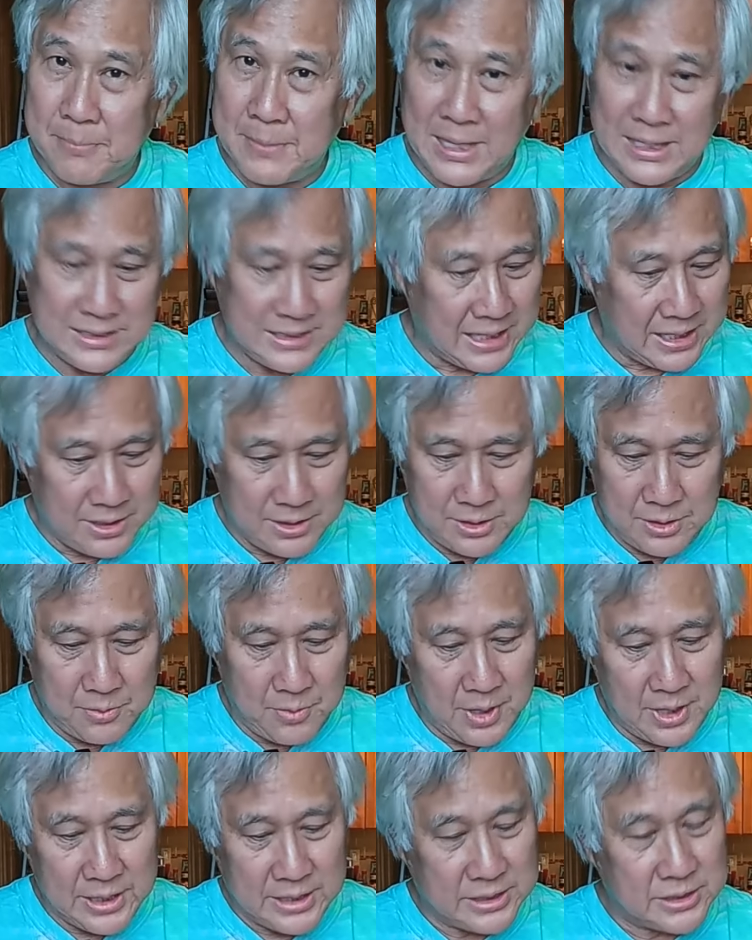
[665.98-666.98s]
that's not going
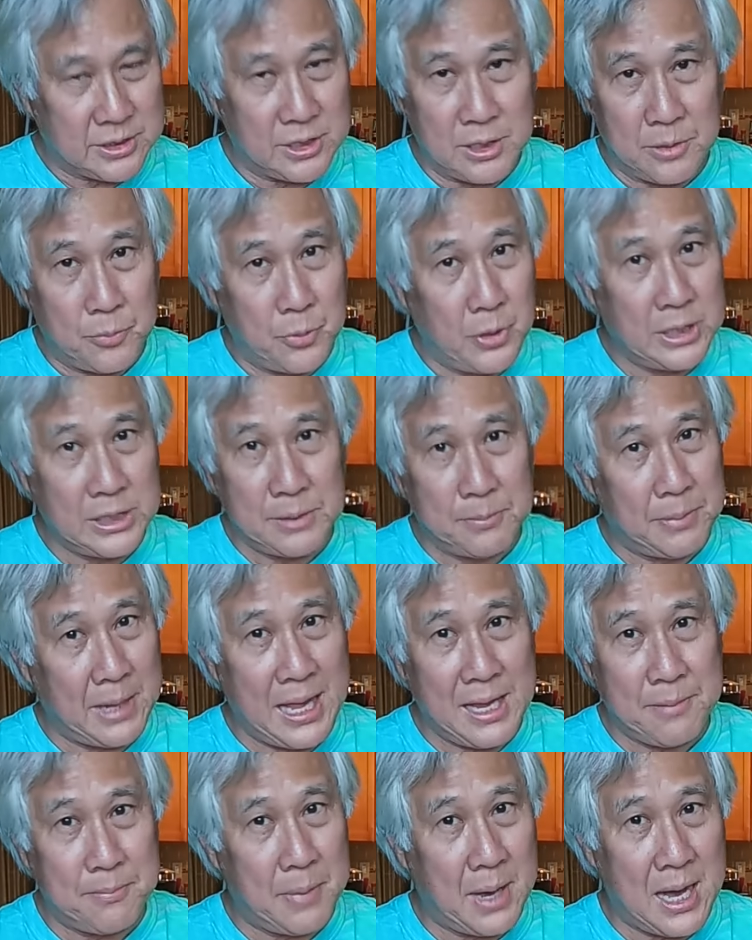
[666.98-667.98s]
to work. It's going to print a
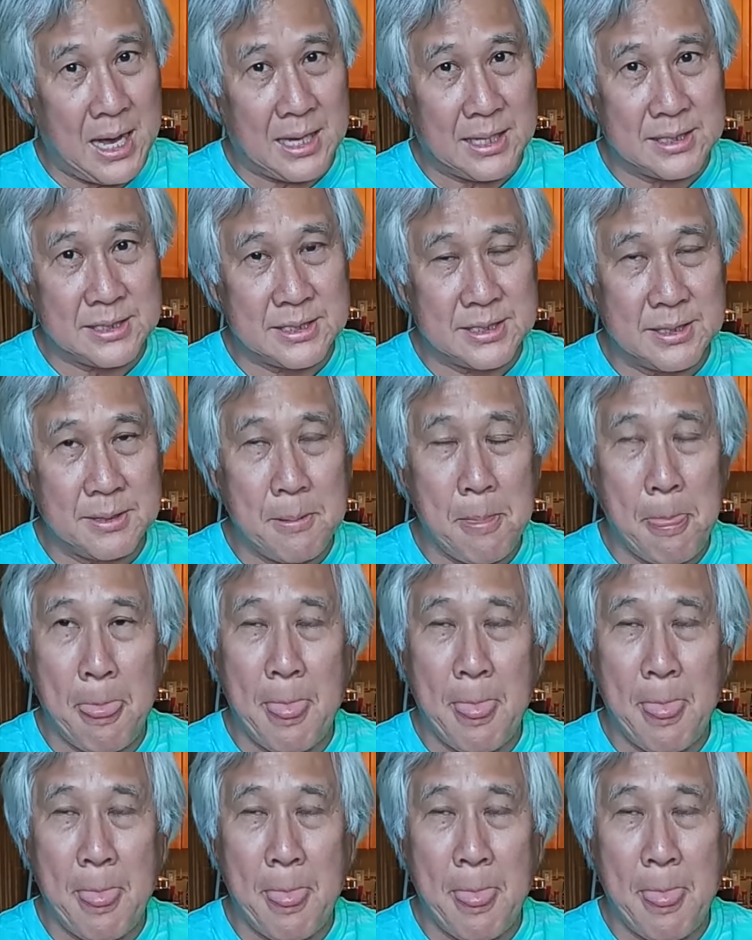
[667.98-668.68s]
blank box.